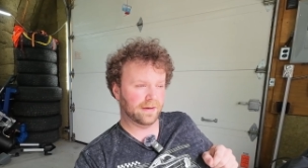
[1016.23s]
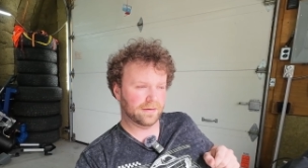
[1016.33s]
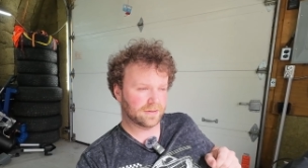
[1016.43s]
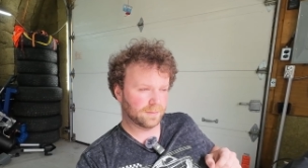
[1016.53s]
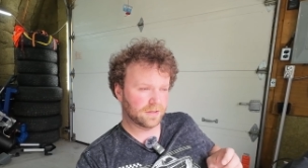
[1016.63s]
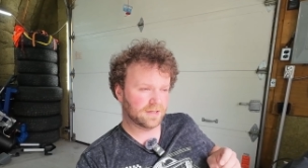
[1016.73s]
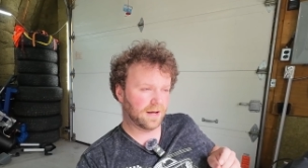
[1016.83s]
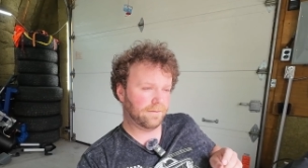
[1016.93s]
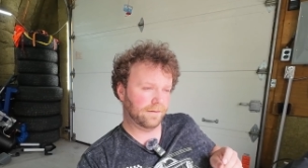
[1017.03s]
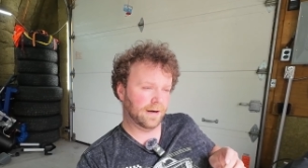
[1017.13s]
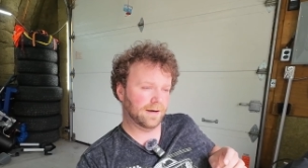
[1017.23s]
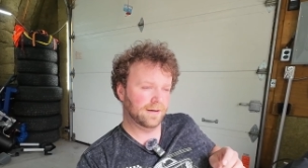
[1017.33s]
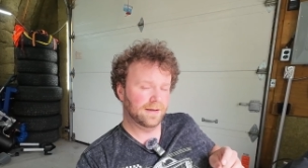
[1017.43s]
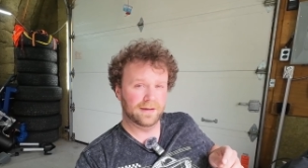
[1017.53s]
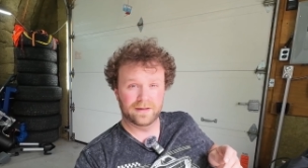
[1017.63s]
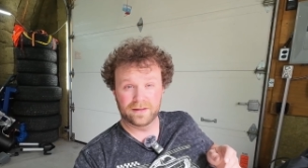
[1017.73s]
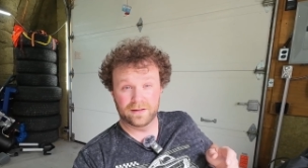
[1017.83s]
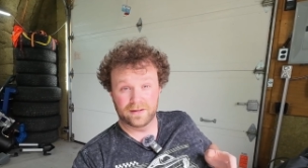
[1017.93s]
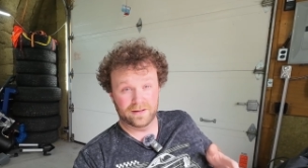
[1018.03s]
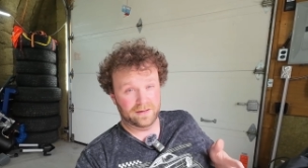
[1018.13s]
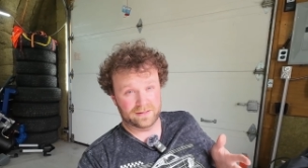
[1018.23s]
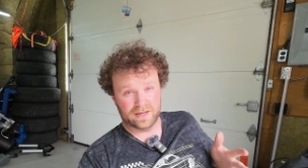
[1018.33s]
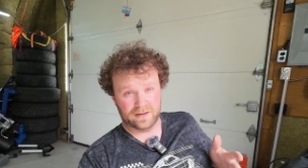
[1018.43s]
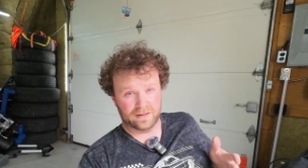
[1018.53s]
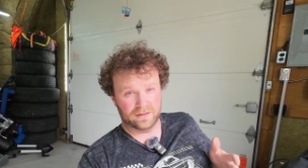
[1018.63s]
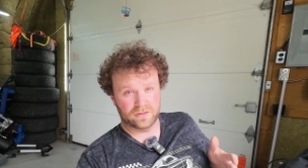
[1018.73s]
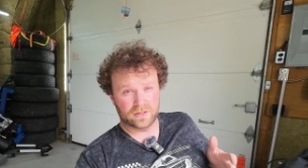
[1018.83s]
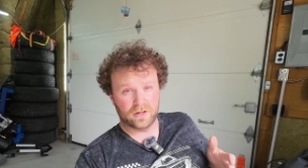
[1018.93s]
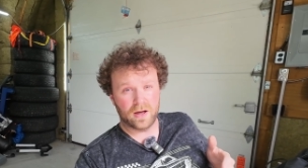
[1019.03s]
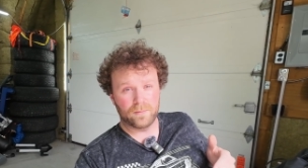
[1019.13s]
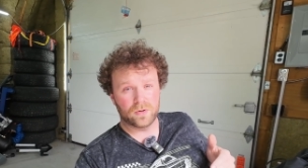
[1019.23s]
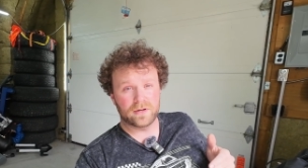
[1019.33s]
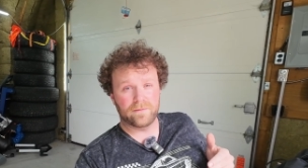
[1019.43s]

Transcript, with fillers: Uh, there's some good stuff there. I said there's a lot more